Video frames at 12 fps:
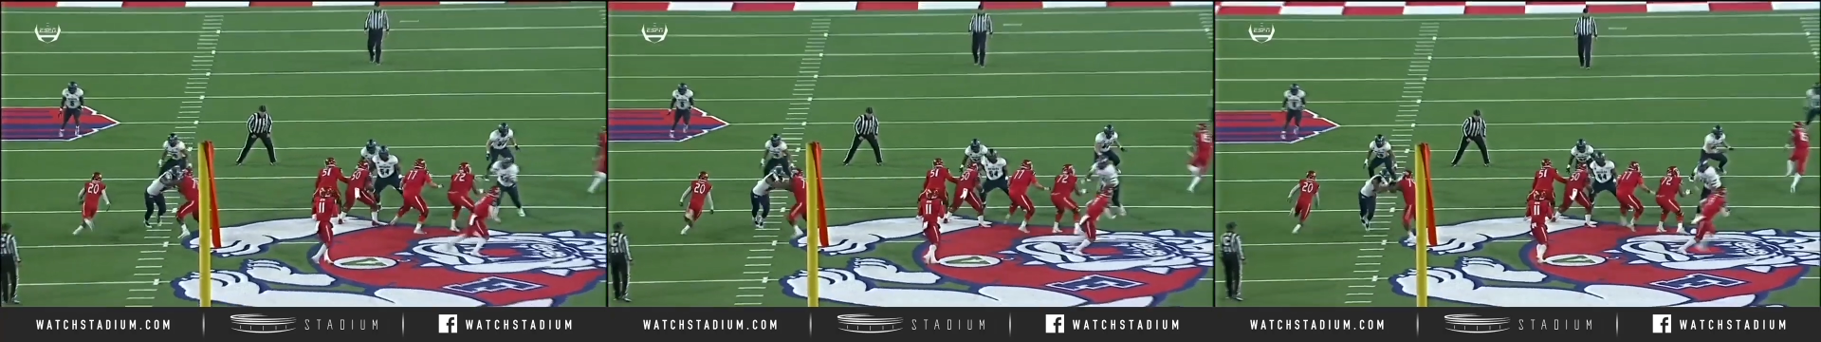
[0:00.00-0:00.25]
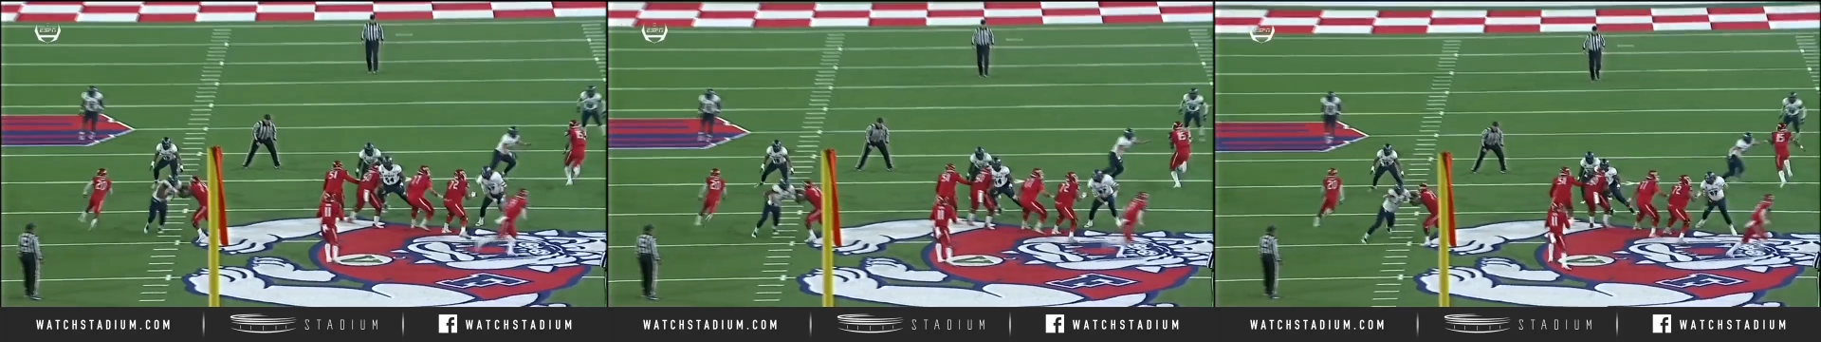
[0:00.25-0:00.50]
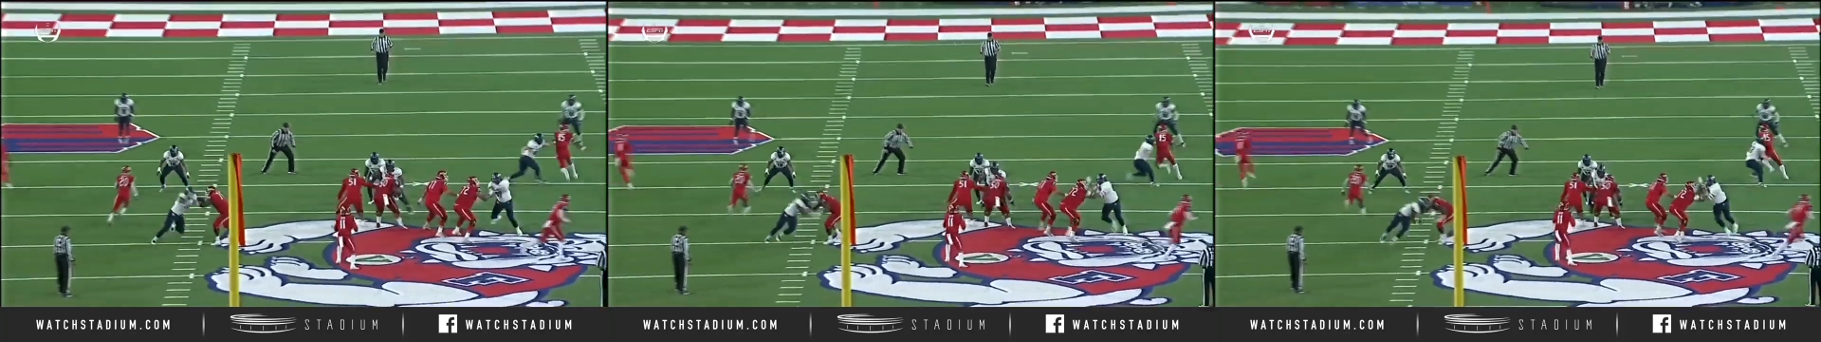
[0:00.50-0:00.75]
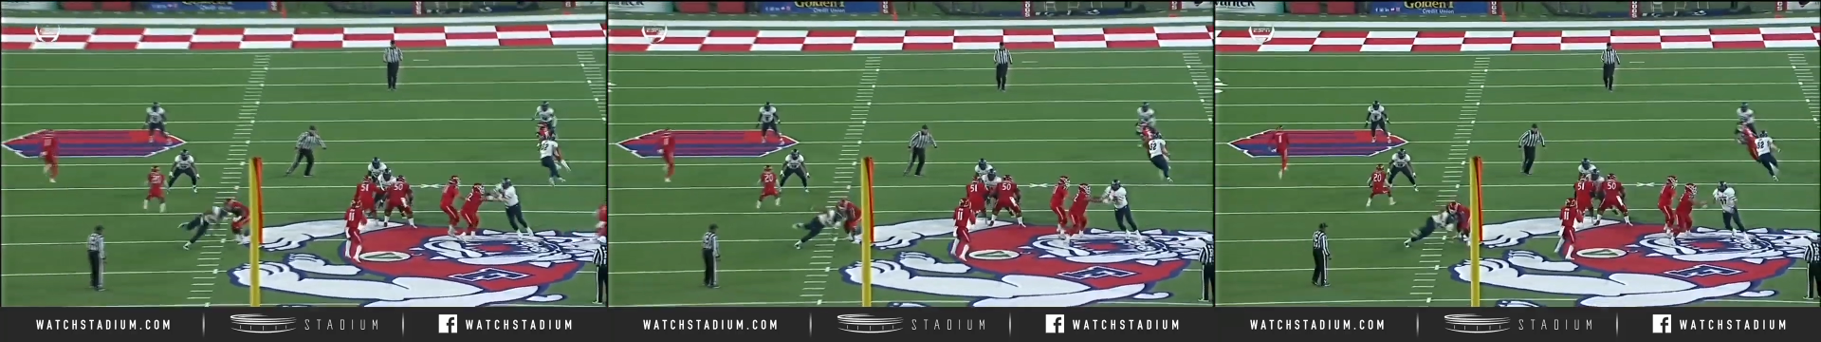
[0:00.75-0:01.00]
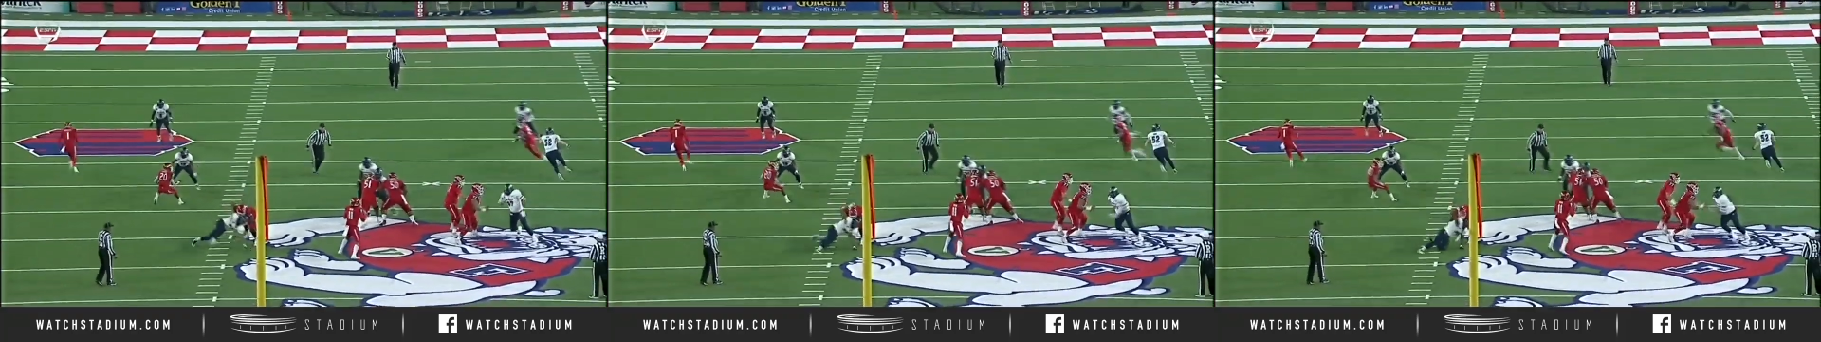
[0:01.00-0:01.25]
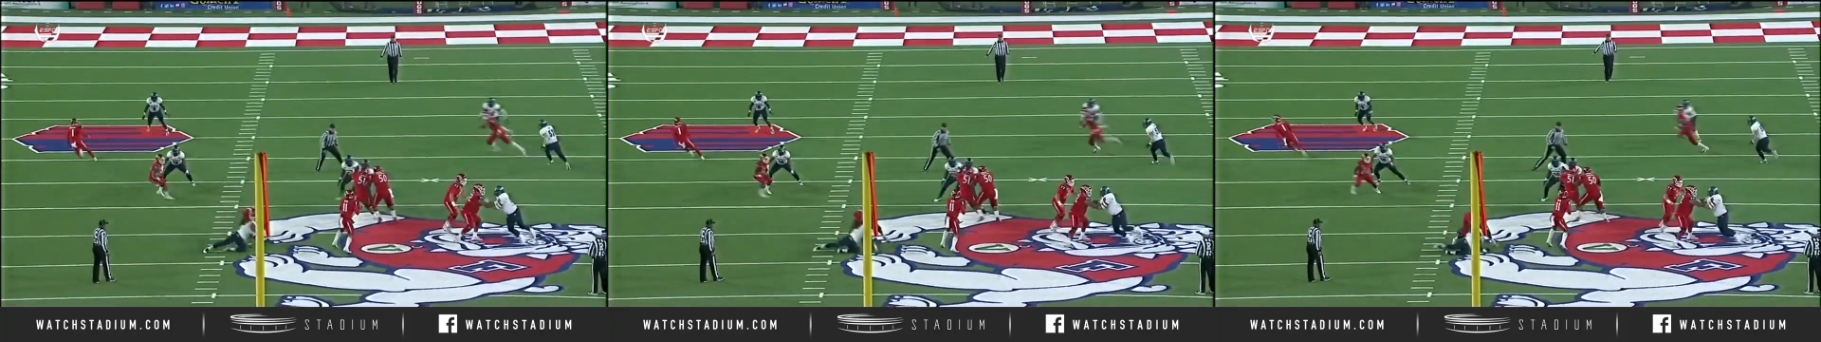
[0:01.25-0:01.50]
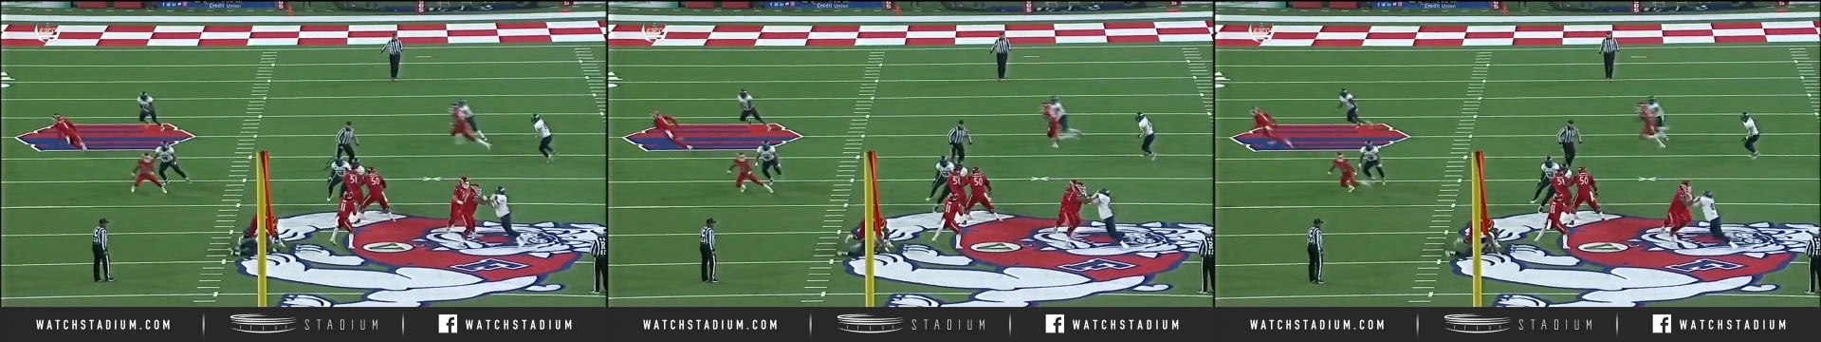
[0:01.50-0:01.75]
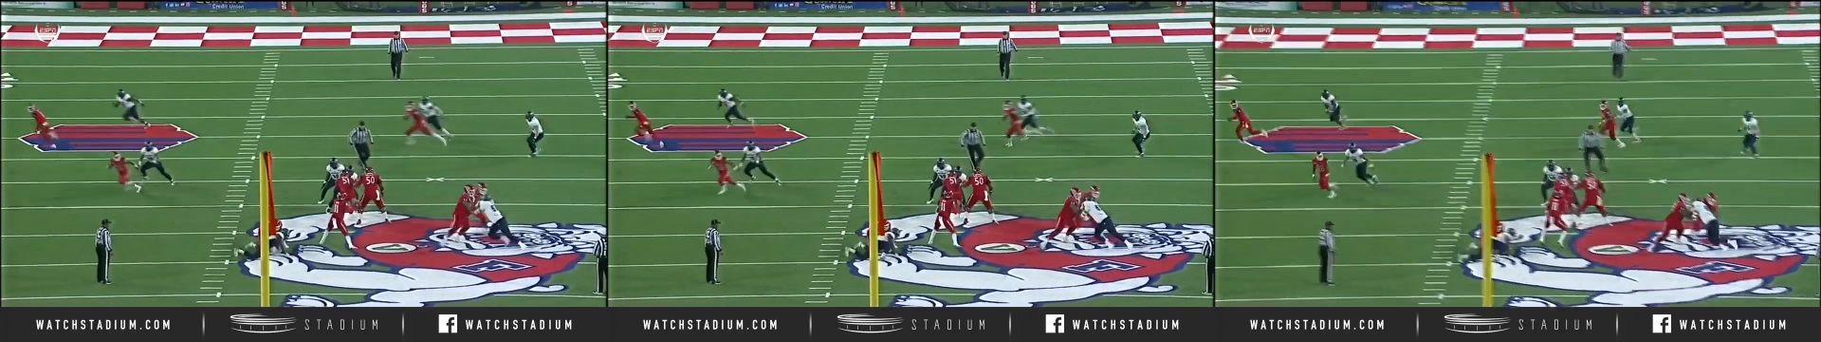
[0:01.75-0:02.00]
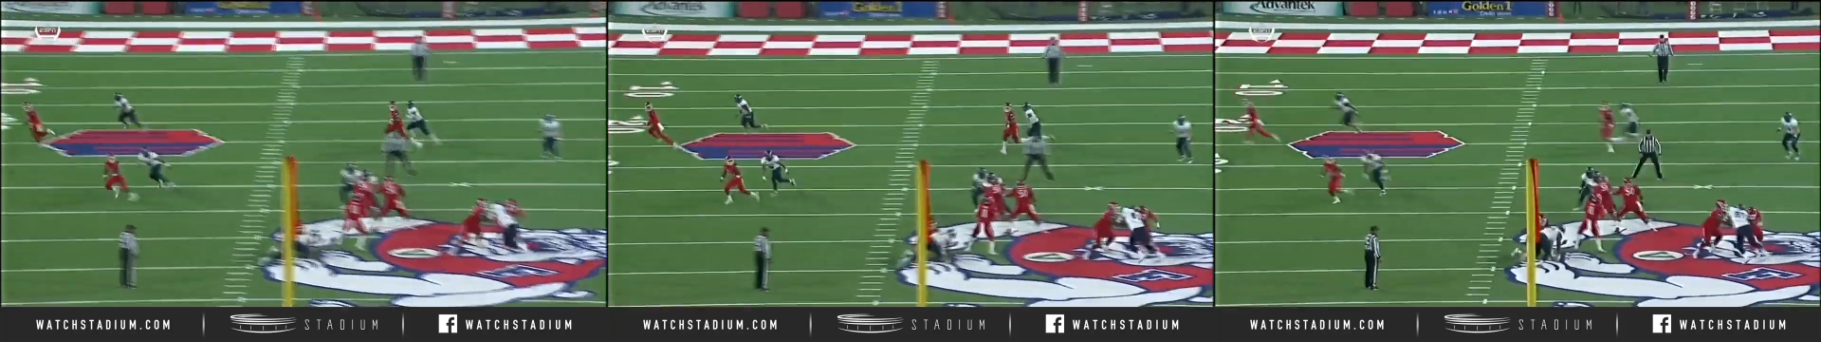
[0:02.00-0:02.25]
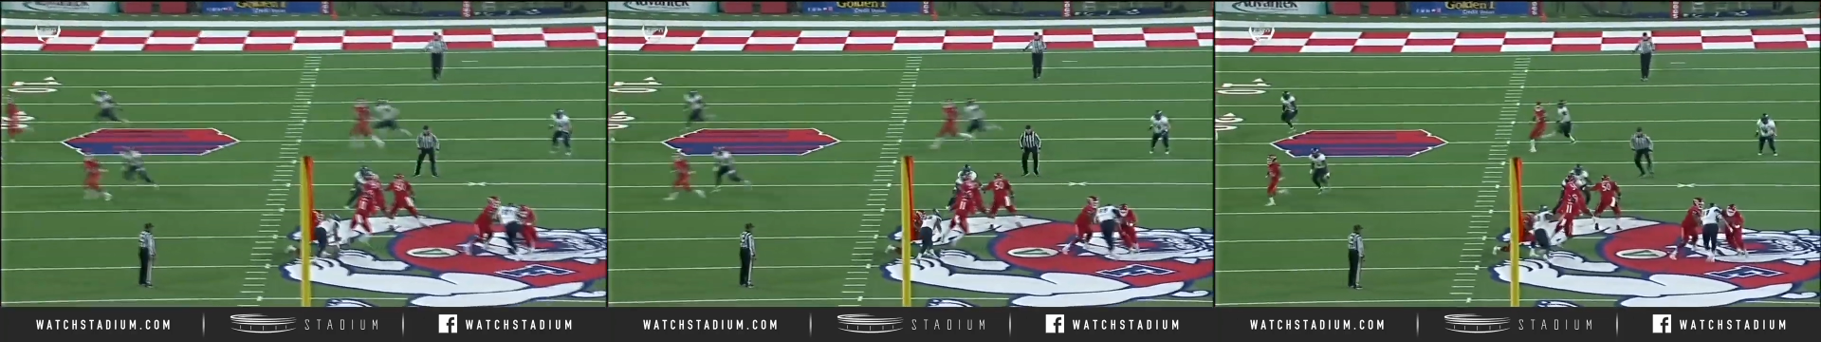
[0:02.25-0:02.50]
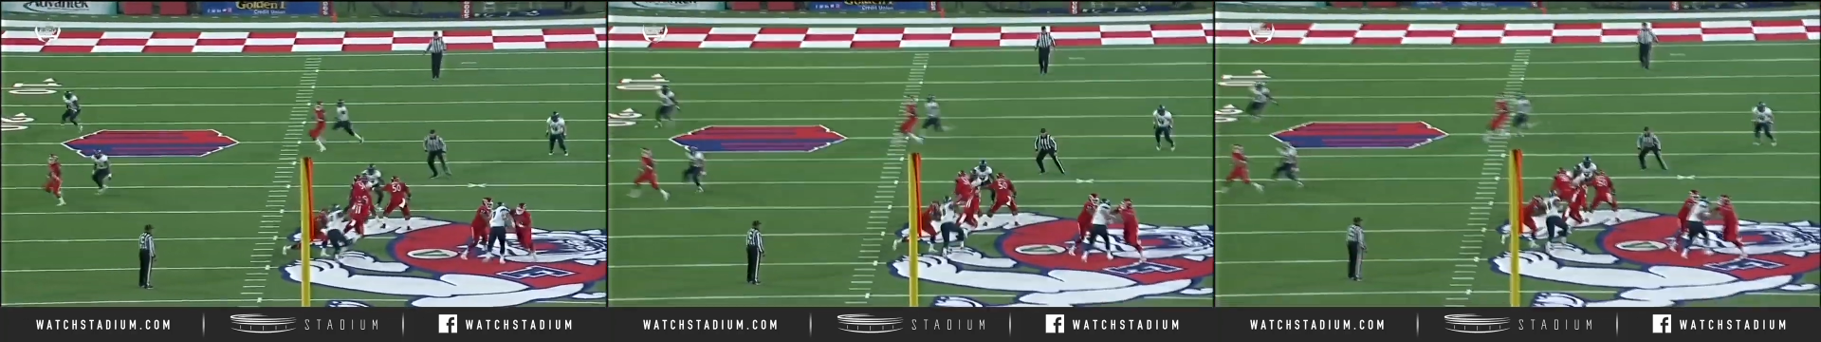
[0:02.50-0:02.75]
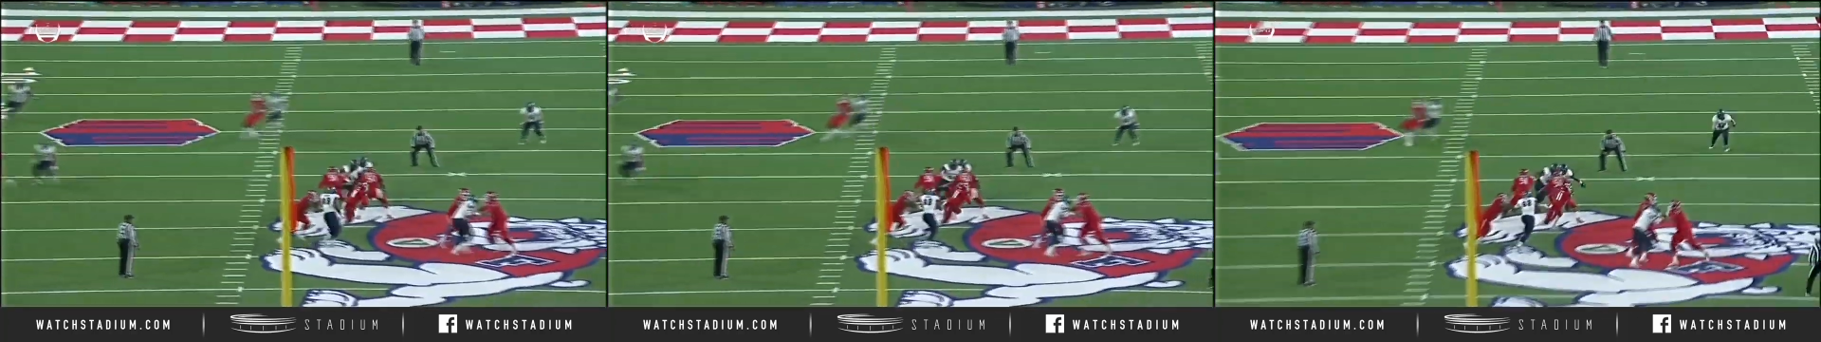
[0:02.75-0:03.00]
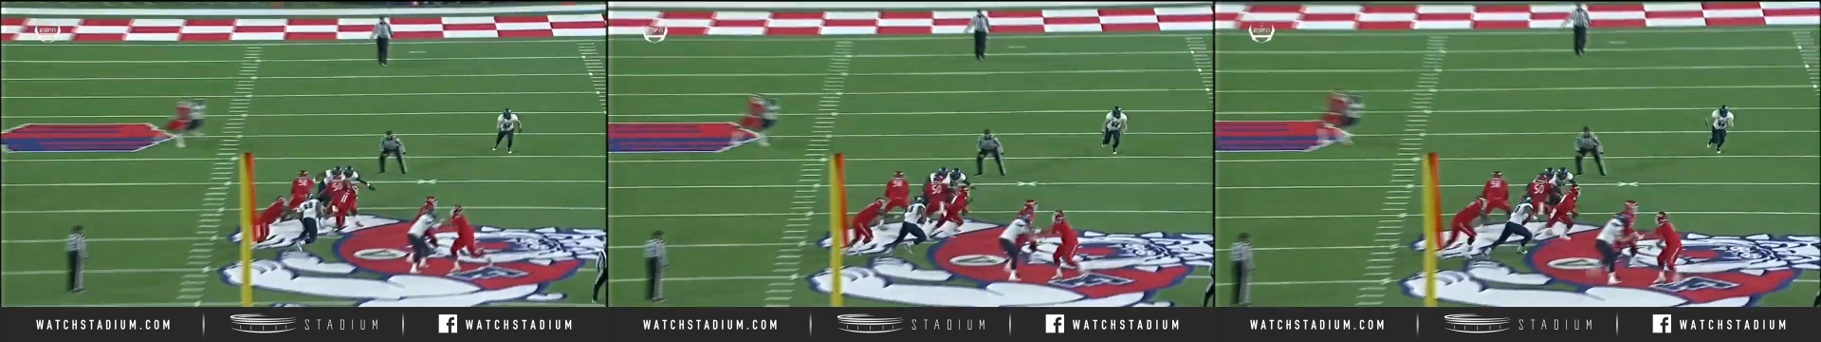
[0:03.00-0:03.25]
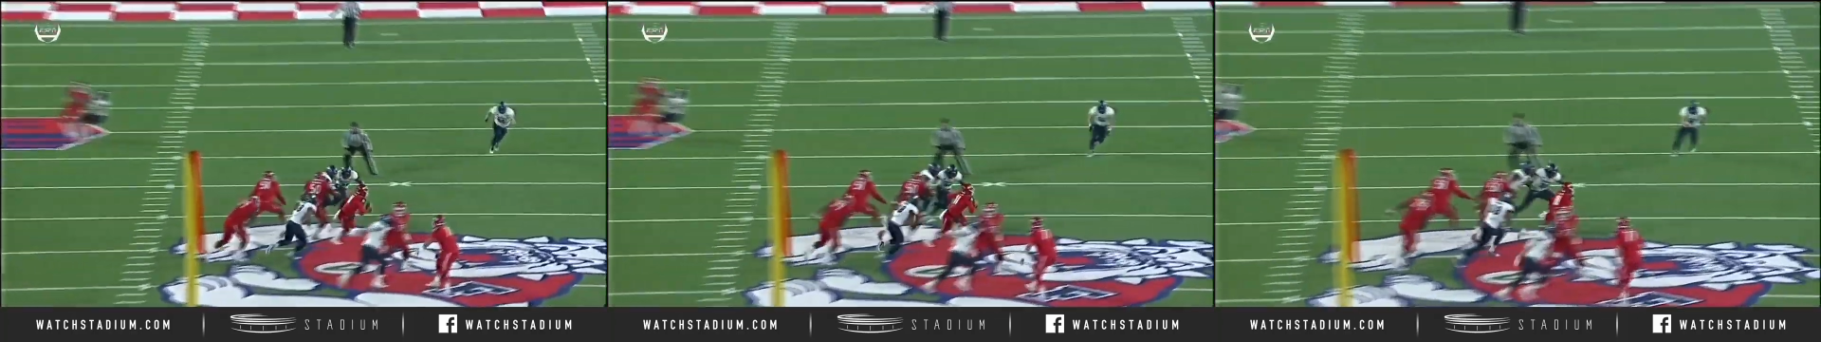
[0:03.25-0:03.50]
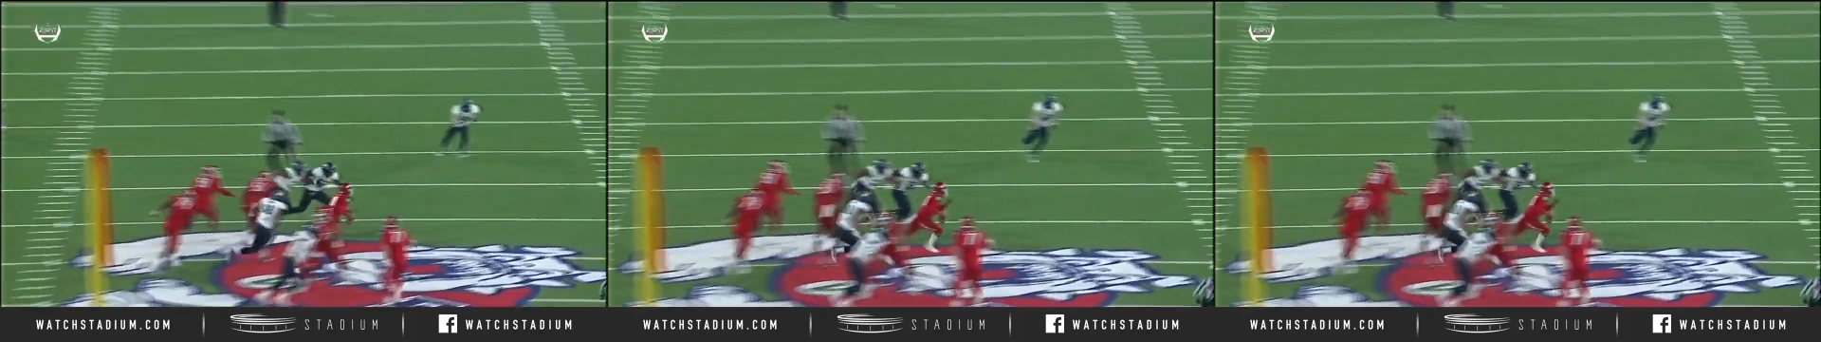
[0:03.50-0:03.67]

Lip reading: Nobody's mouth can be seen.